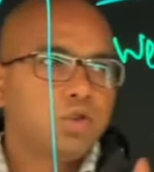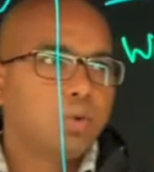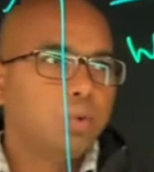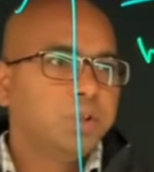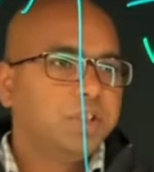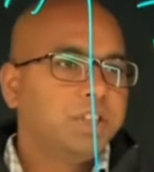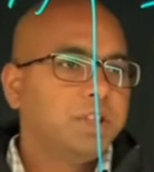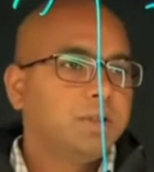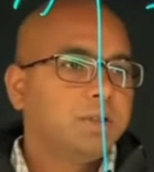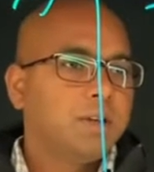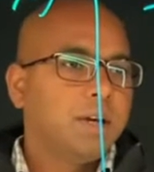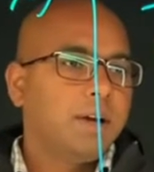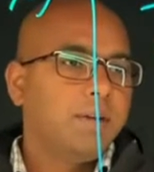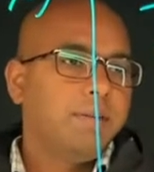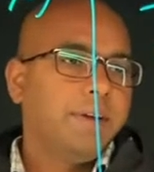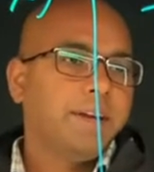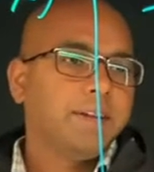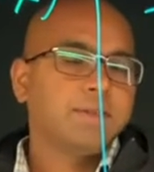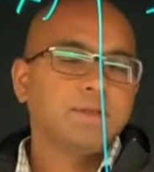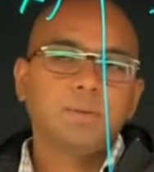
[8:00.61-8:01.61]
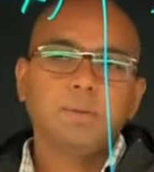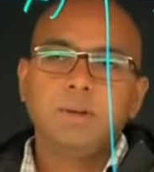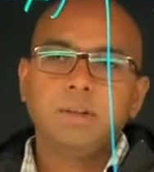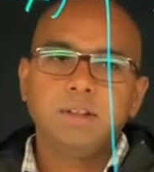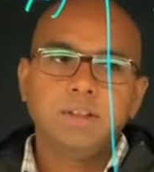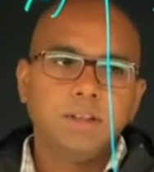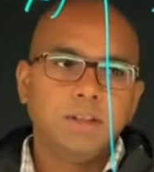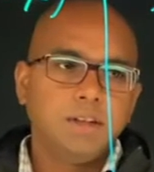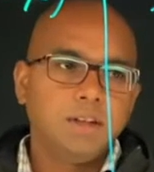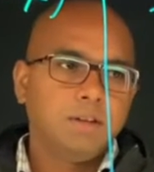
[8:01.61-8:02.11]
we need to have x squared
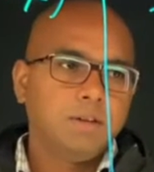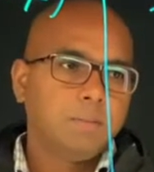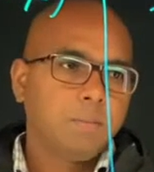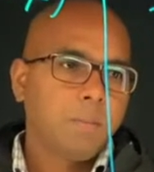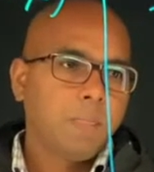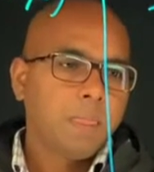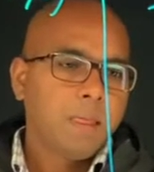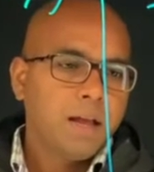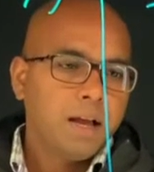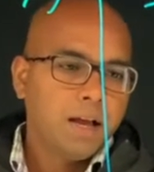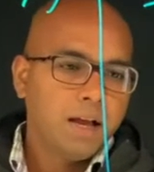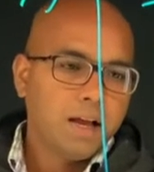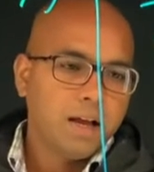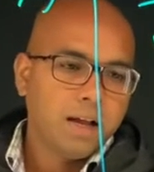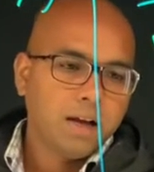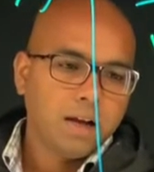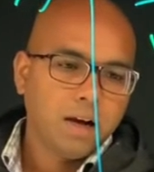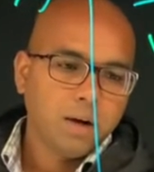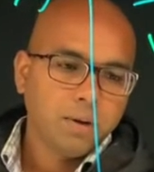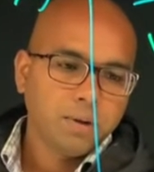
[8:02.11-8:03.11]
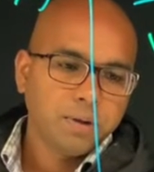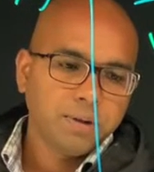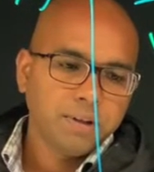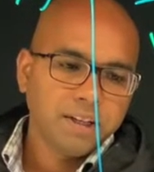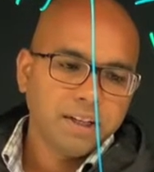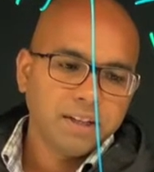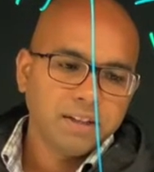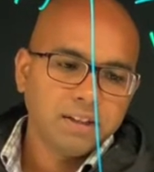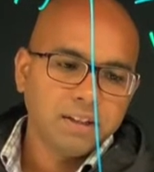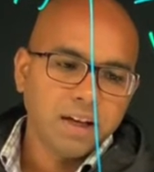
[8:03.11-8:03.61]
there. And how can you
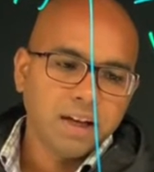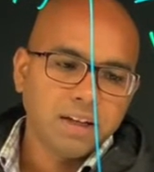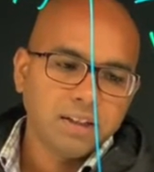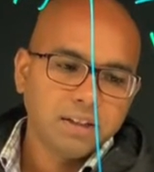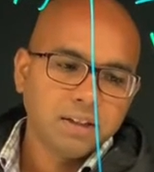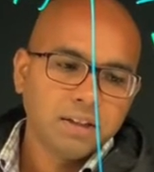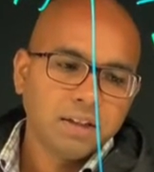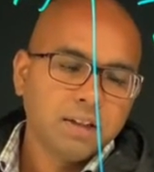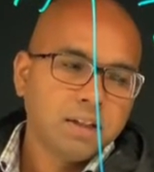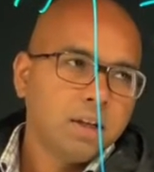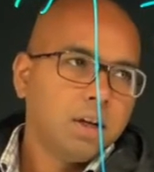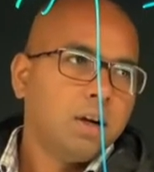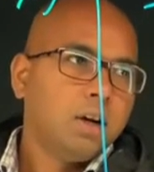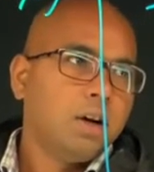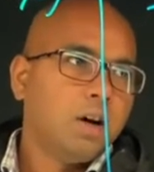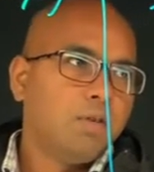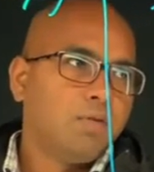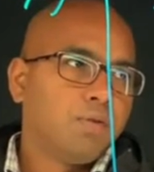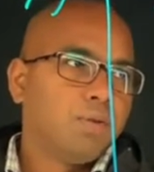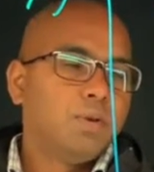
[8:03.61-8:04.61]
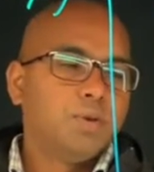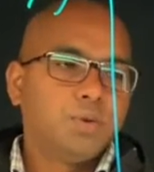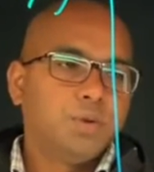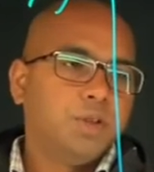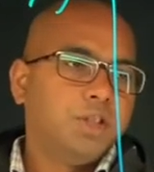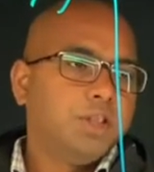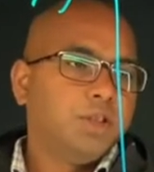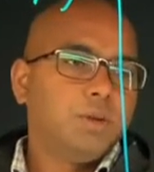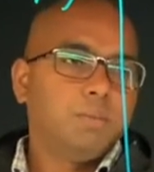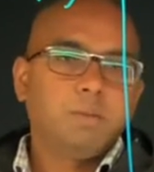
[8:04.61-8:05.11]
get that? Of course we
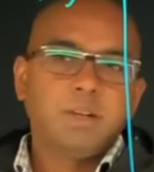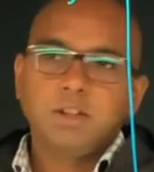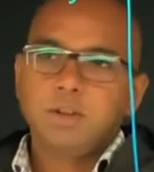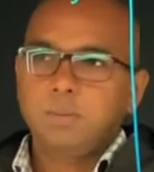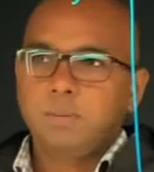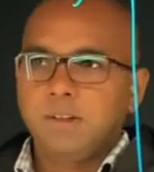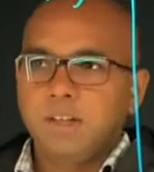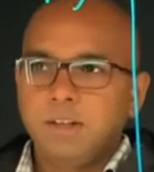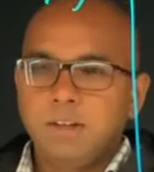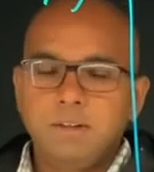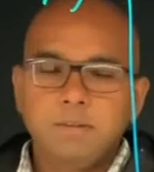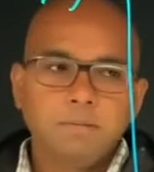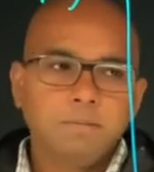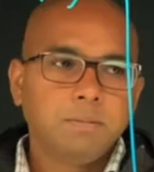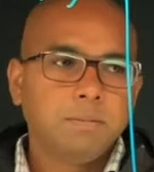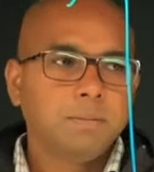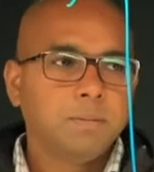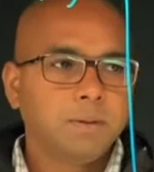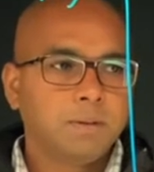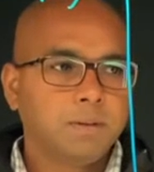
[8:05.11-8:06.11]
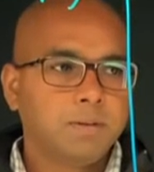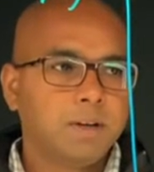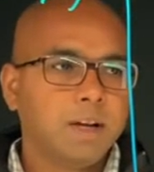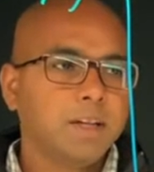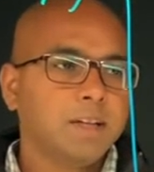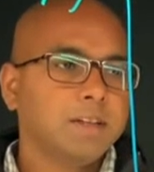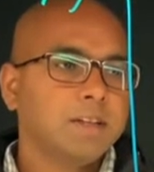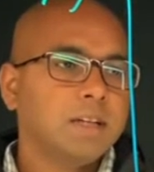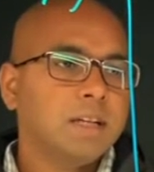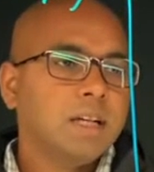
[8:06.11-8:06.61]
need to multiply,
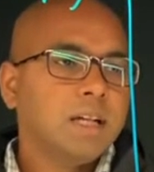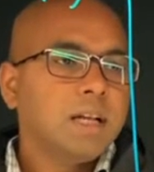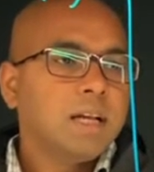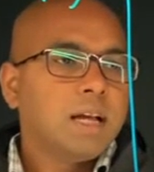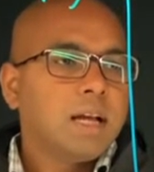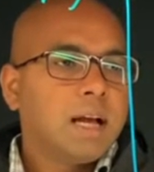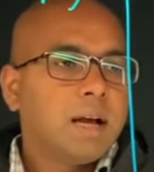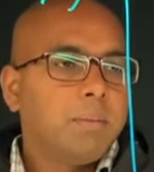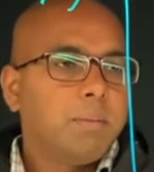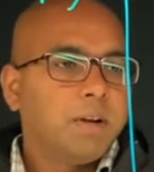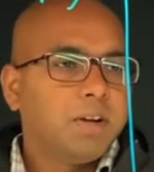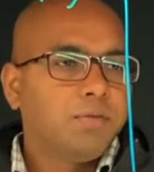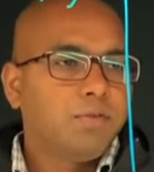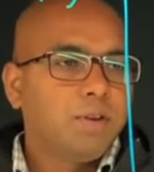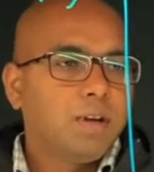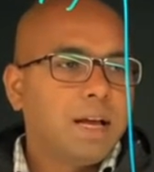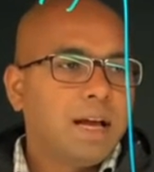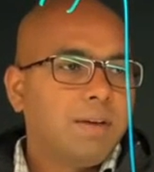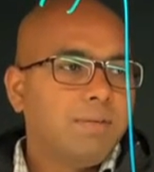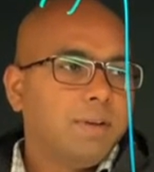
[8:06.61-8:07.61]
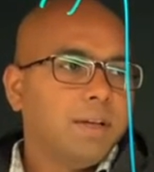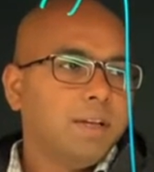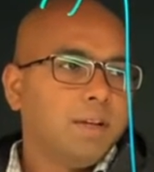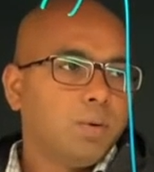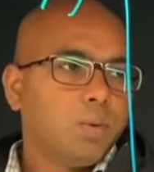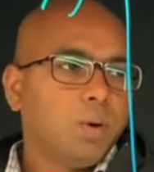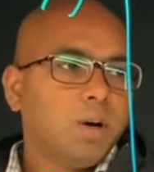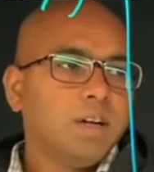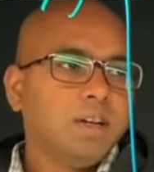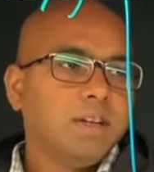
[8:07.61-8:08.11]
right? But if you have
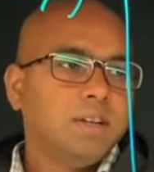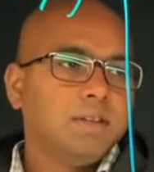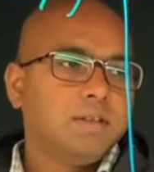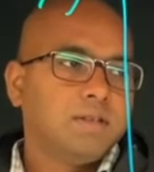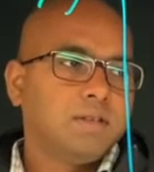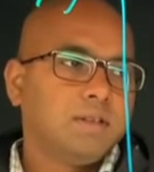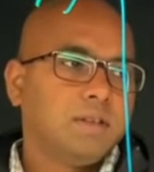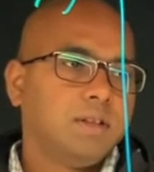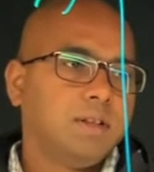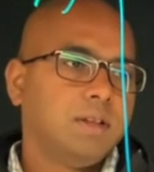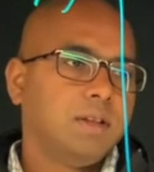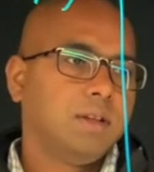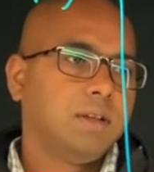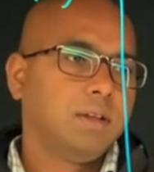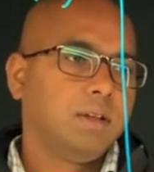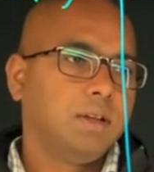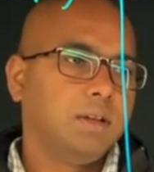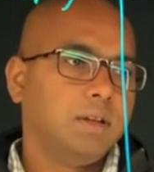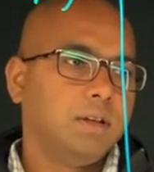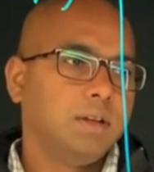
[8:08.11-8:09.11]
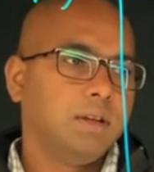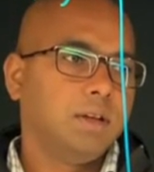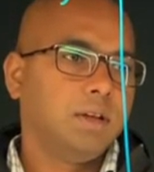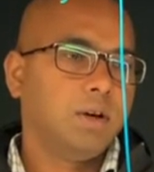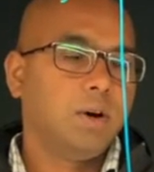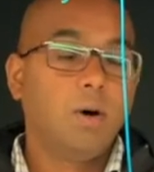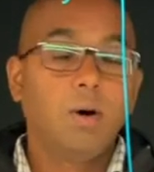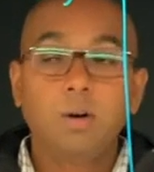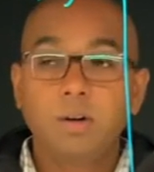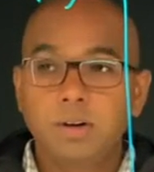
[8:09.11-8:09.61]
inequalities
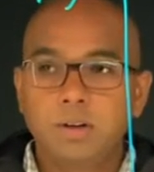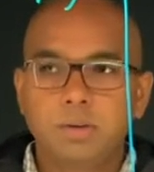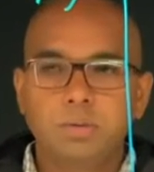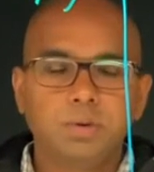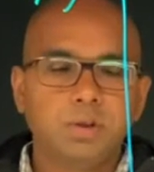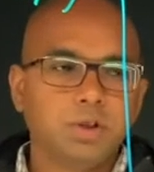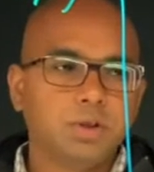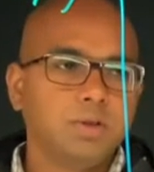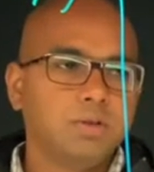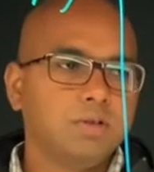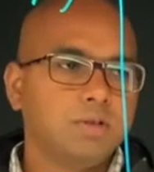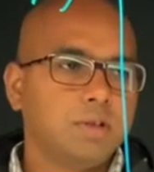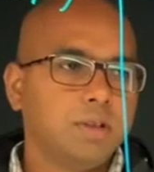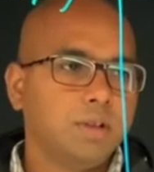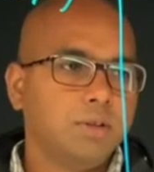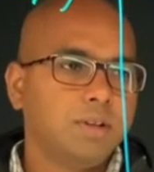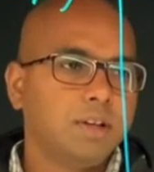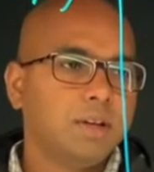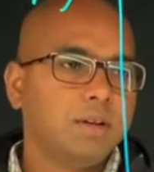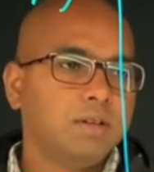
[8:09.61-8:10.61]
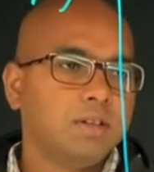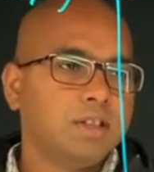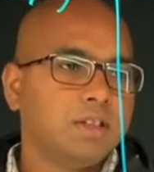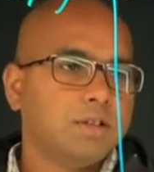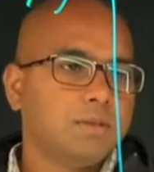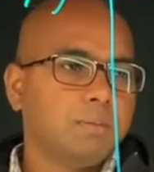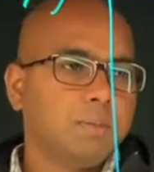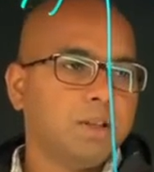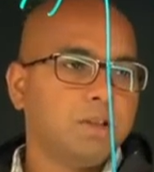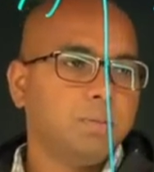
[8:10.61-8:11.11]
or equations, you cannot
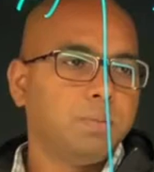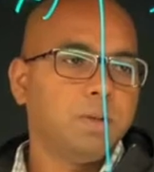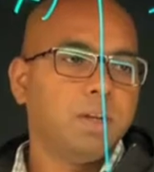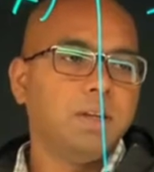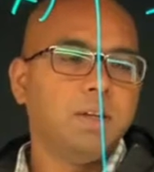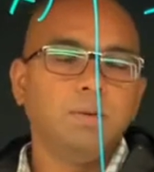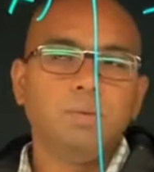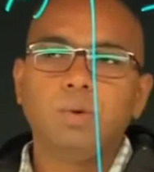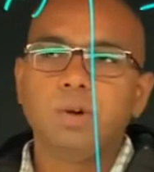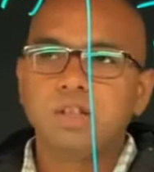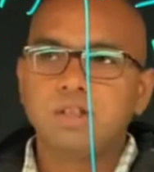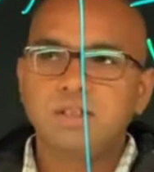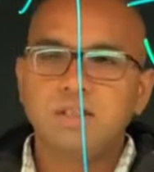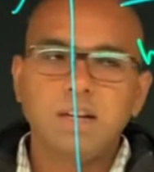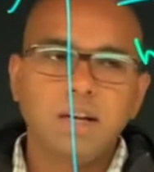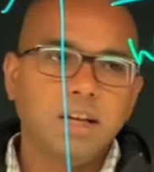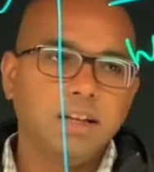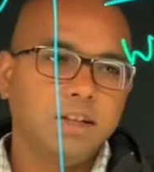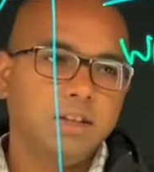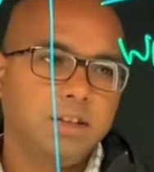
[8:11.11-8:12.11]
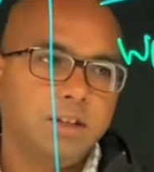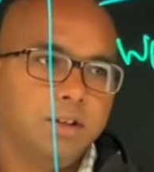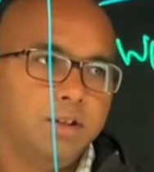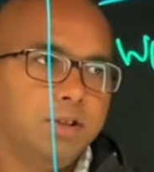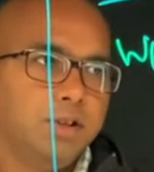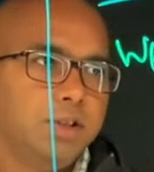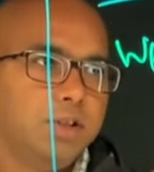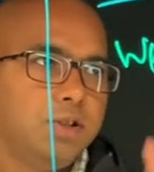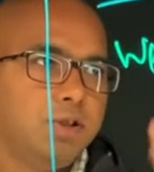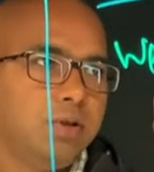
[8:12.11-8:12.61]
just multiply in one side. You
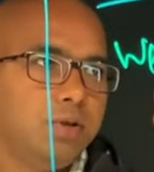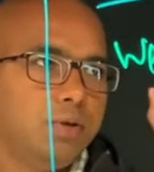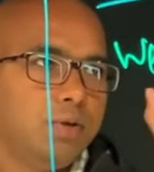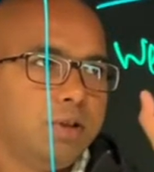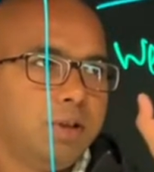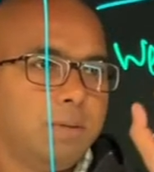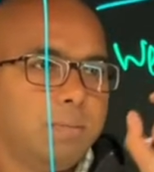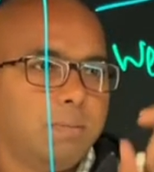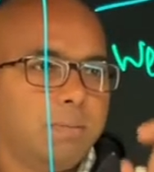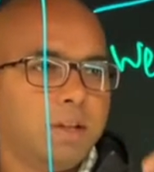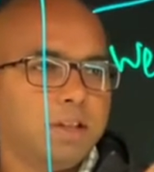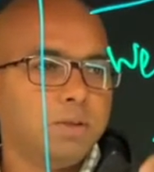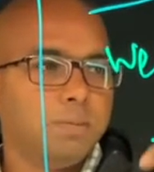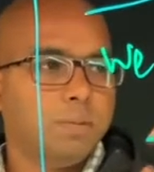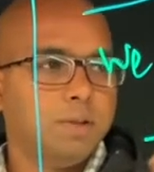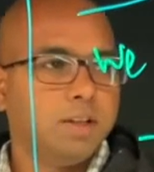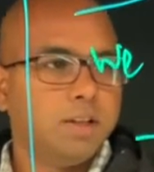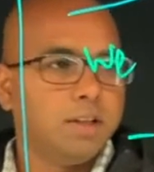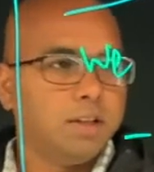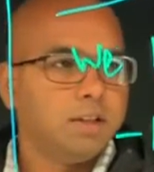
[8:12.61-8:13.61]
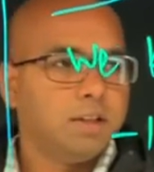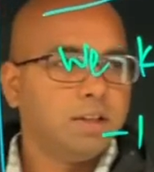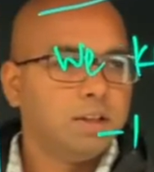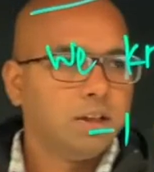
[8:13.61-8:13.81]
need to keep multiplying